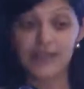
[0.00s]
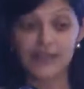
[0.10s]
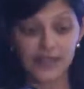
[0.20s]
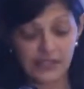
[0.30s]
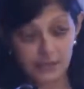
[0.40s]

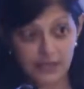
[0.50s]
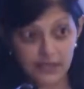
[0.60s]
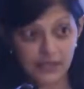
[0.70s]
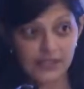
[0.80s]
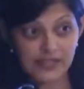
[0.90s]
That's
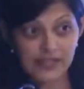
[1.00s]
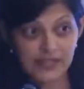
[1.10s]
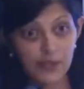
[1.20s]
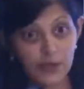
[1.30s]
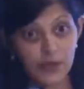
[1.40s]
because
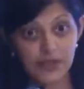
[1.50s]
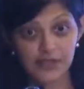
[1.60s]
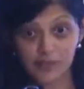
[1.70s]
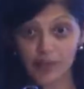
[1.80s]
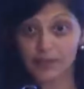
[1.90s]
Singapore
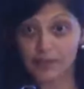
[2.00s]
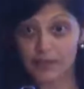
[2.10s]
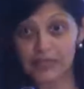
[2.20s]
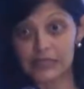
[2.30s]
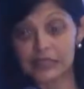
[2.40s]
has not
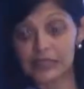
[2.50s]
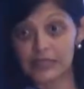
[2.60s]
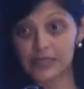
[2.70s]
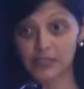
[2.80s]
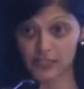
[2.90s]
amended
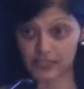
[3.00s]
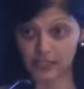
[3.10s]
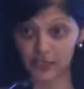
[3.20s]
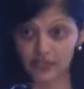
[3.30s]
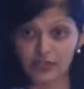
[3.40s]
its
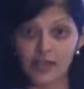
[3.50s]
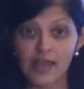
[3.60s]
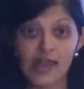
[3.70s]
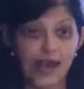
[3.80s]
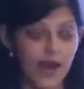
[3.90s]
legislation
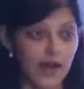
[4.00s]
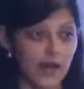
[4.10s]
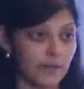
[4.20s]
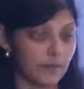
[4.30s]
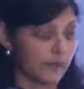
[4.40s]

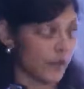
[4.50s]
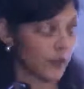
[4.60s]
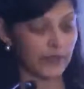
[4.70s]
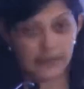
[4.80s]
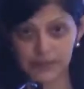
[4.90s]

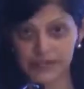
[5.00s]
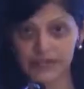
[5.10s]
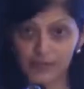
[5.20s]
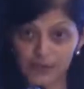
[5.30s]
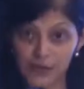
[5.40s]
following
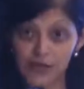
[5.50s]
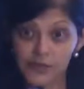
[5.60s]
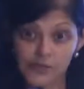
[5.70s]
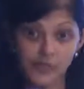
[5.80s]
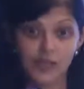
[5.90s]
EPC
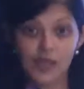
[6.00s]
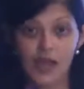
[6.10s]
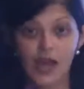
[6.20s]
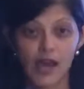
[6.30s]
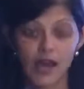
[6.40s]
2000,
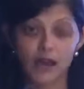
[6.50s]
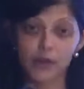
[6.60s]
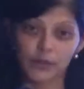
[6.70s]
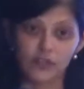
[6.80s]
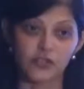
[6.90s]

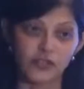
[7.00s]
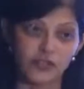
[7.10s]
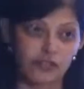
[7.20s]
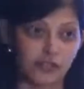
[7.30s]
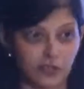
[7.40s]
which,